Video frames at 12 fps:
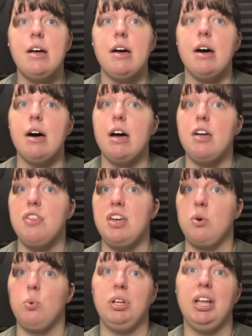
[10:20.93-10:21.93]
I
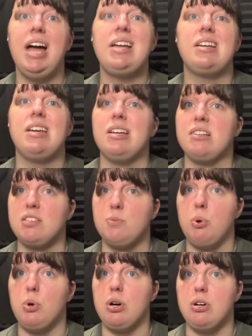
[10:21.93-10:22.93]
think we'll like
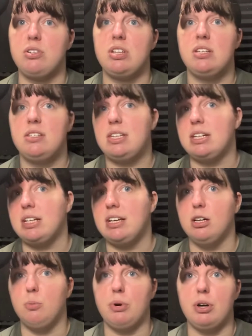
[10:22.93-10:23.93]
Kingsport, said
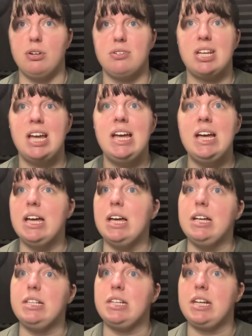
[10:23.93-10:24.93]
Gilbert.
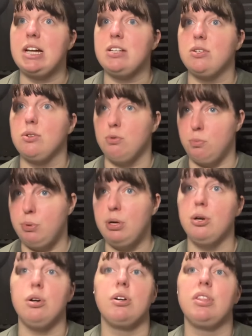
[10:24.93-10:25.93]
It's a nice old
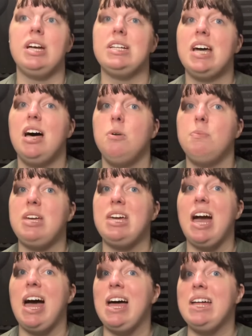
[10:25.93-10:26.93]
burg, they tell
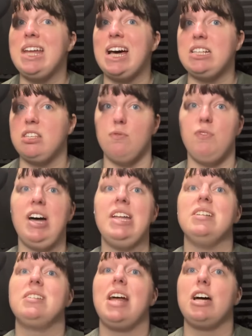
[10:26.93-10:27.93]
me, and has the
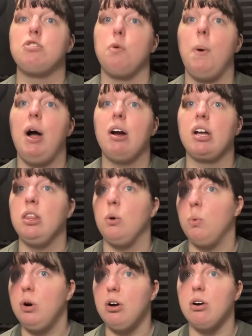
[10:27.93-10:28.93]
finest natural park in the
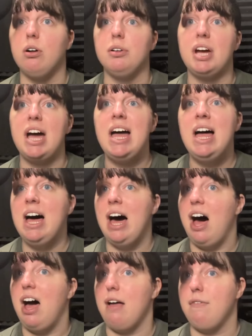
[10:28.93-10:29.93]
world.
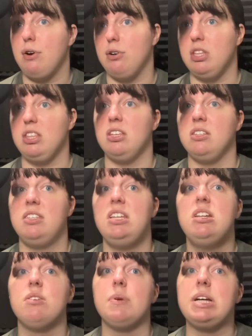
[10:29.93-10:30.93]
I've heard that the
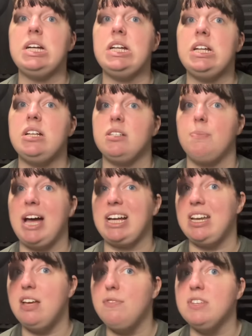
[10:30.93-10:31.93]
scenery in it is
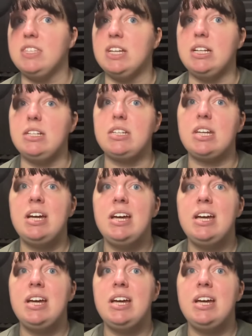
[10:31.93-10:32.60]
magnificent.